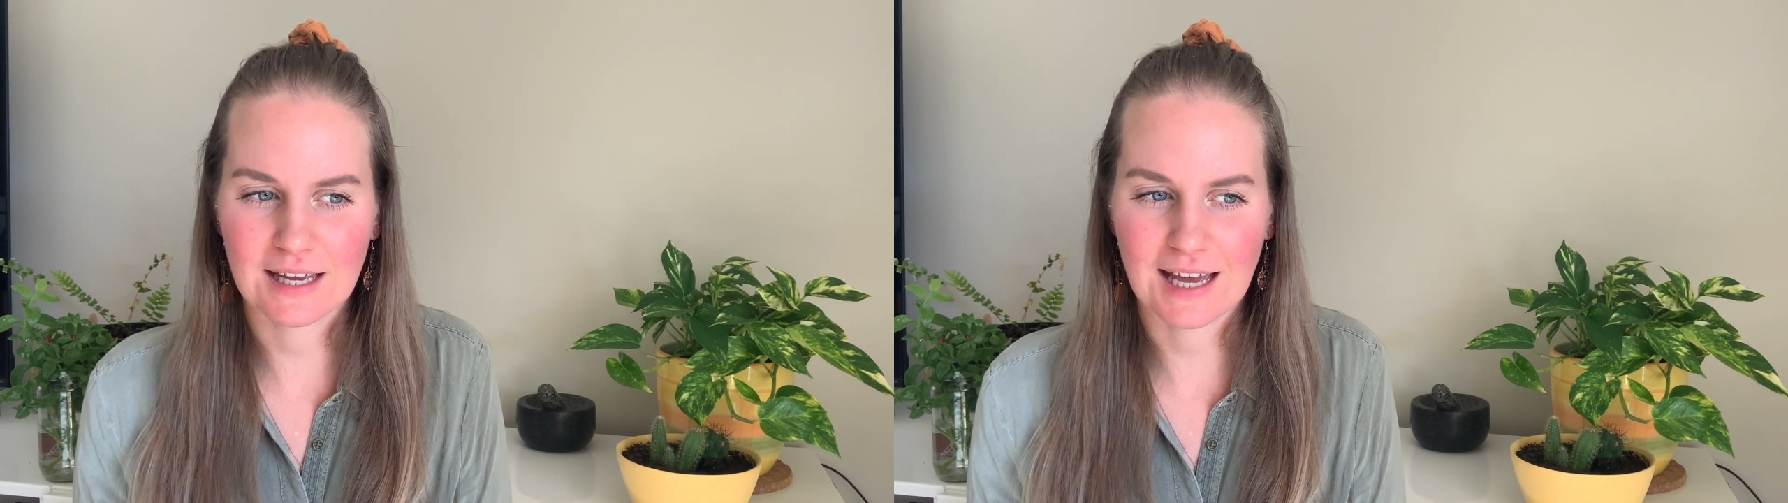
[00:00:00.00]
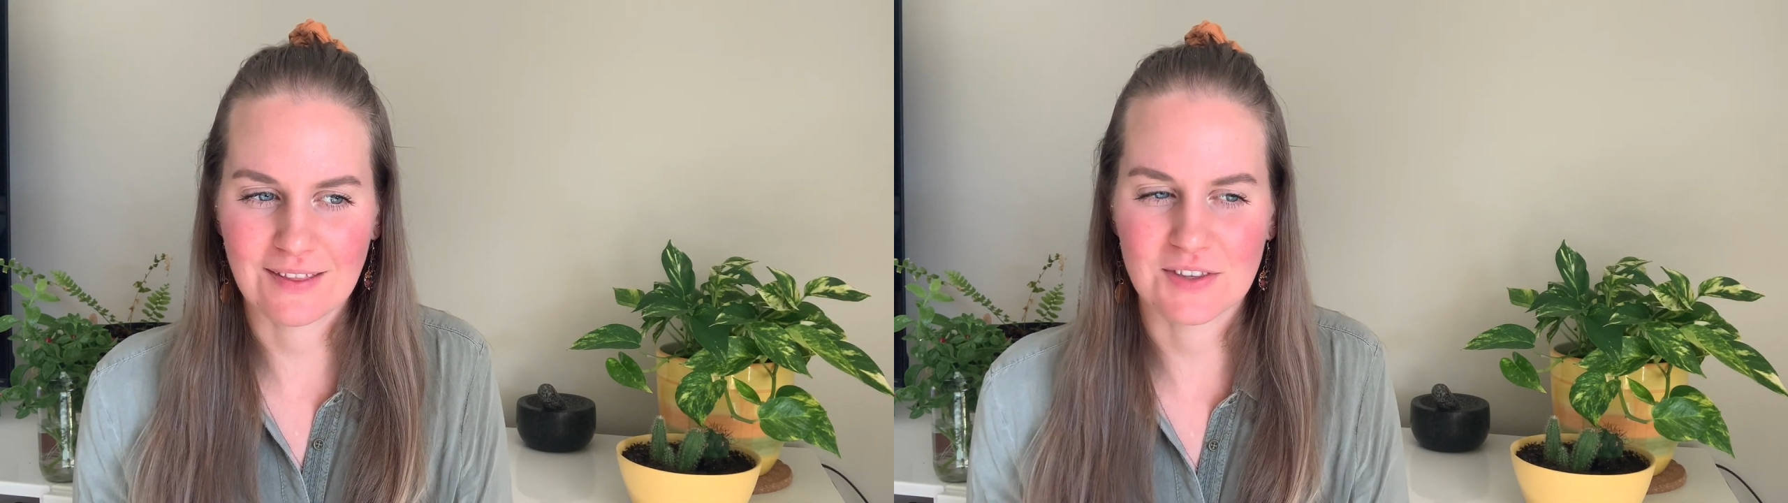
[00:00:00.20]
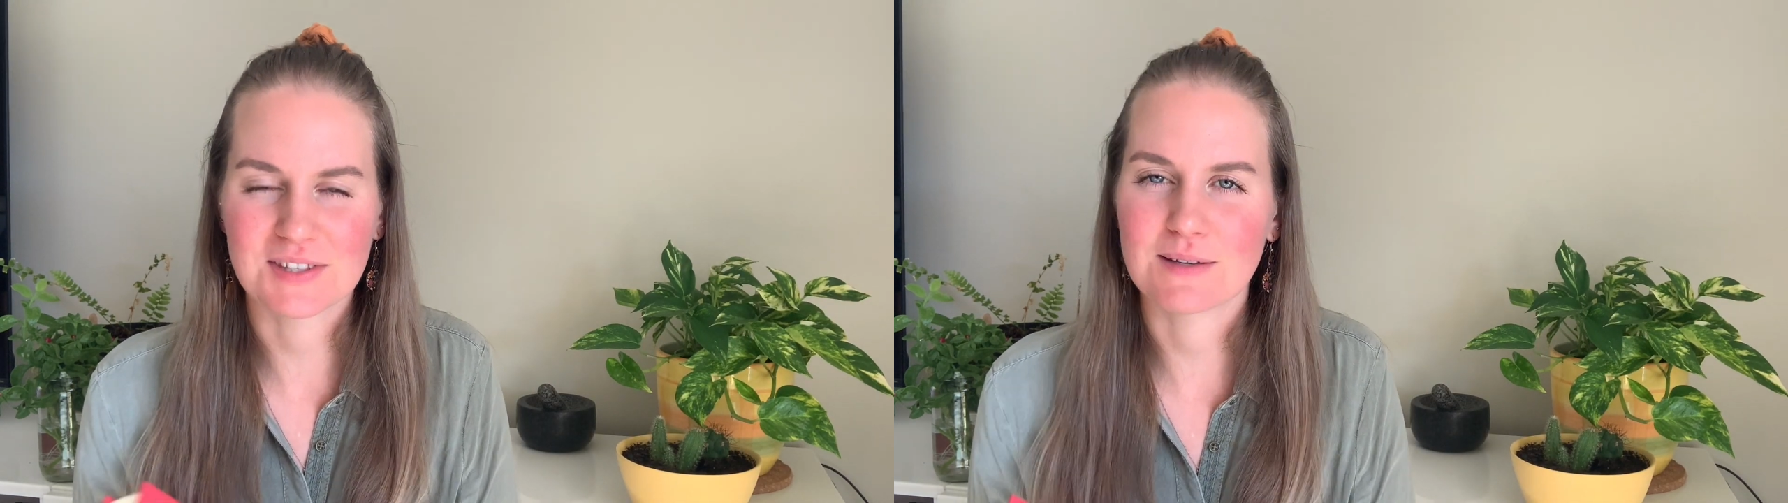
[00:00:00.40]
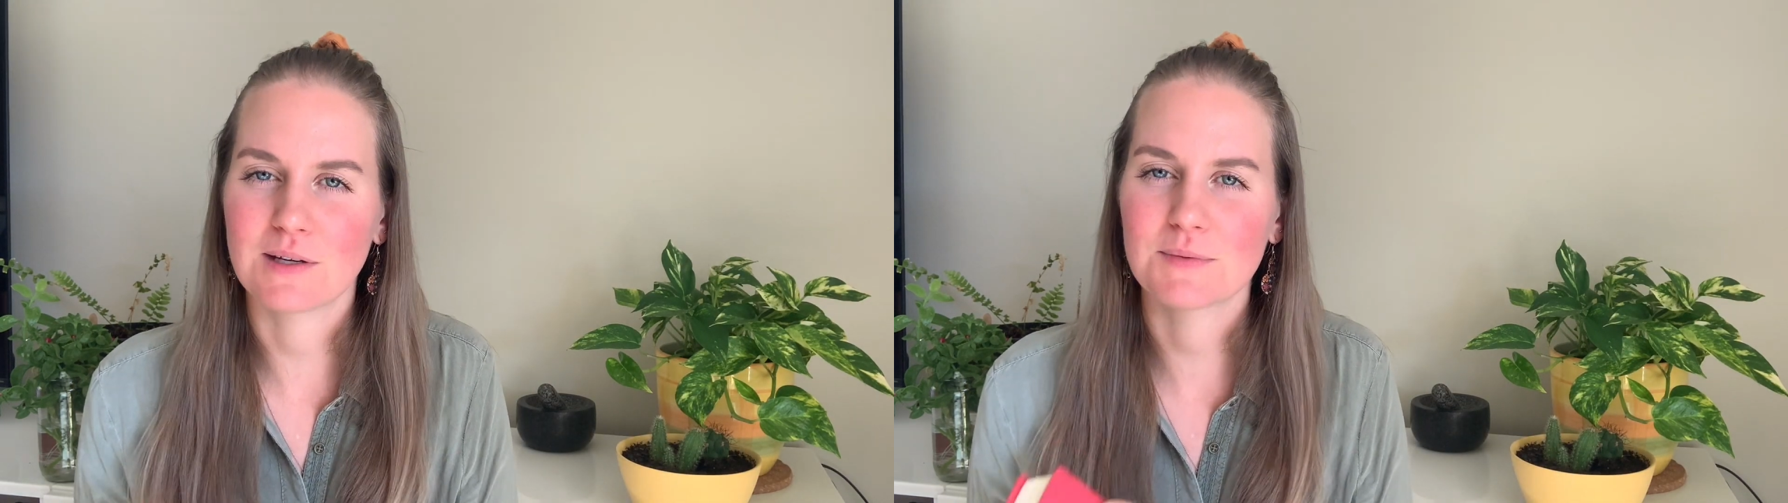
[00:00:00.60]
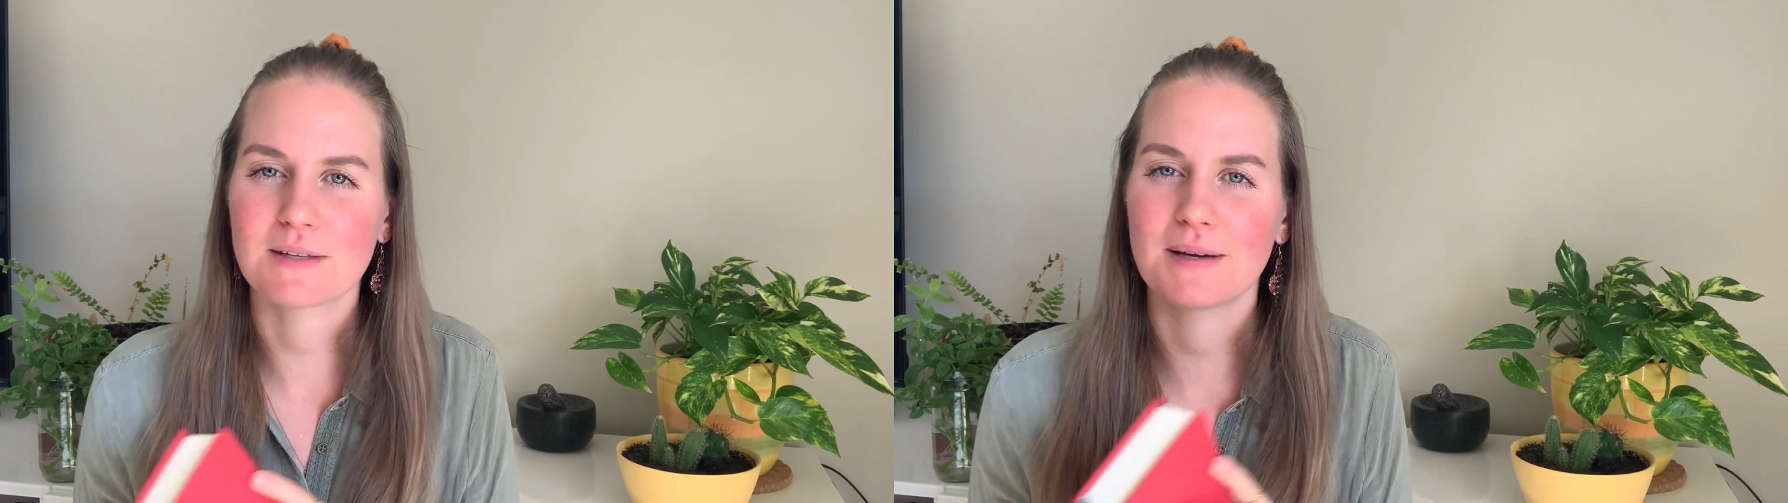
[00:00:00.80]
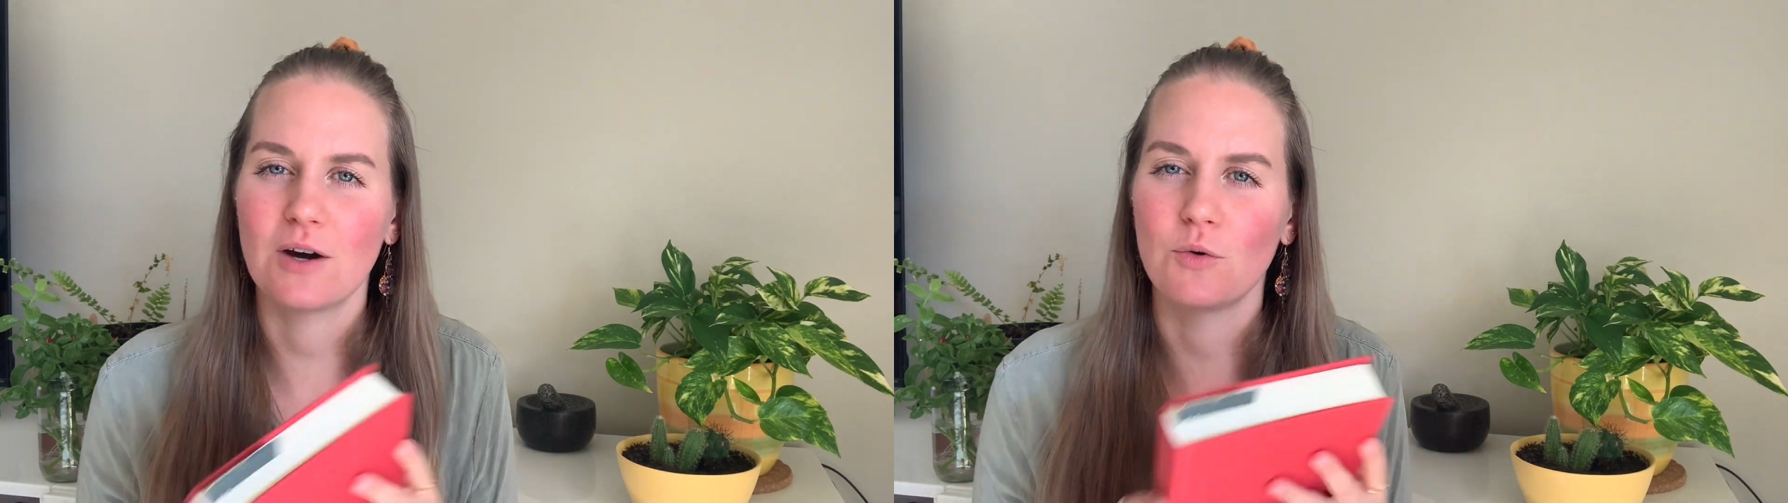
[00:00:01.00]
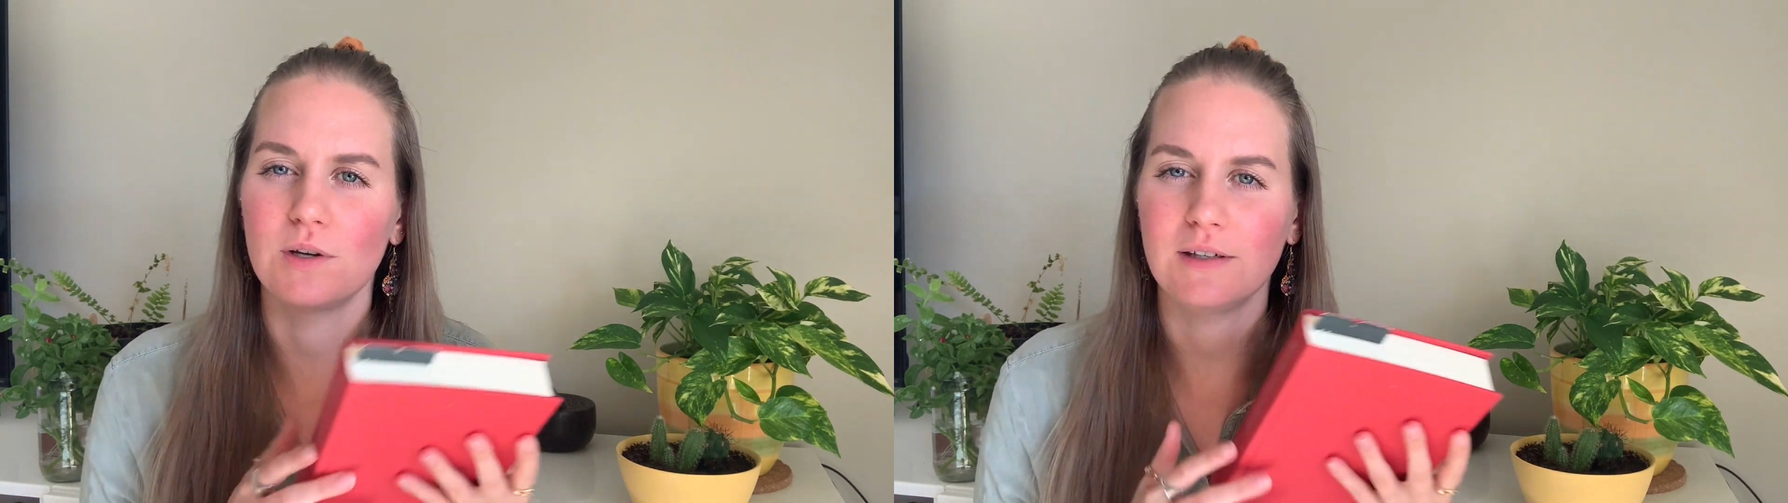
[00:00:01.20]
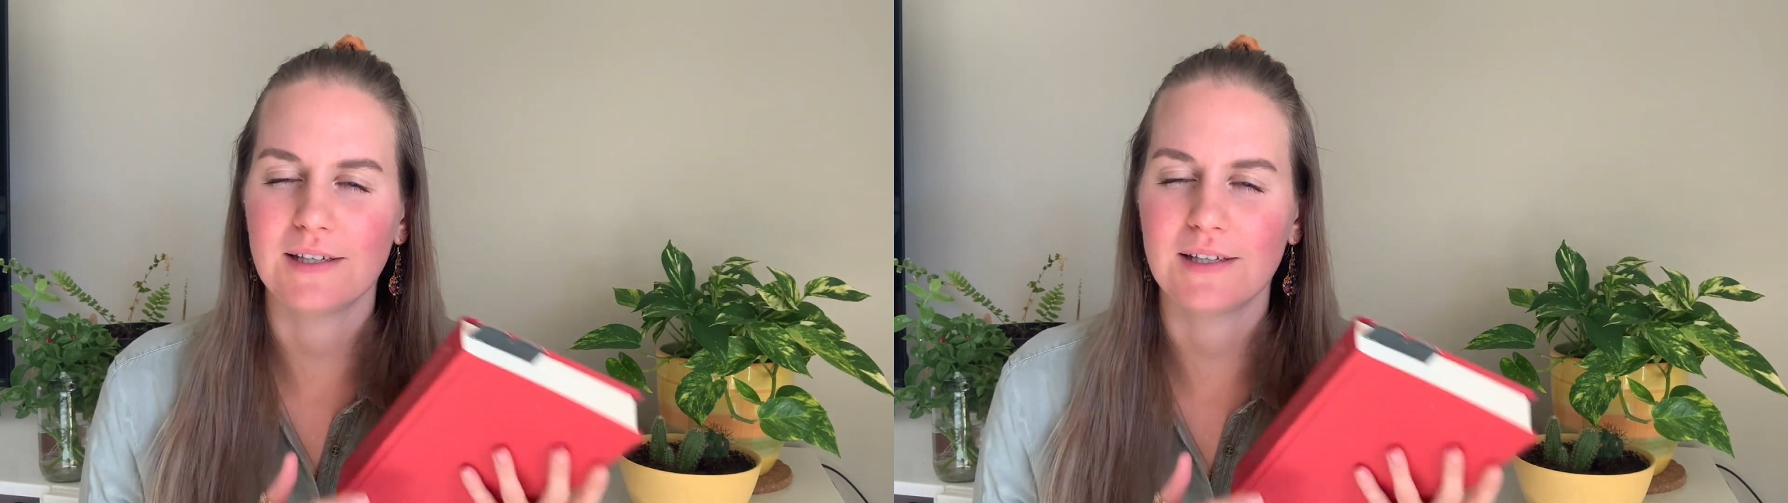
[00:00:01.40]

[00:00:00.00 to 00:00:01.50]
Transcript: at the same time somehow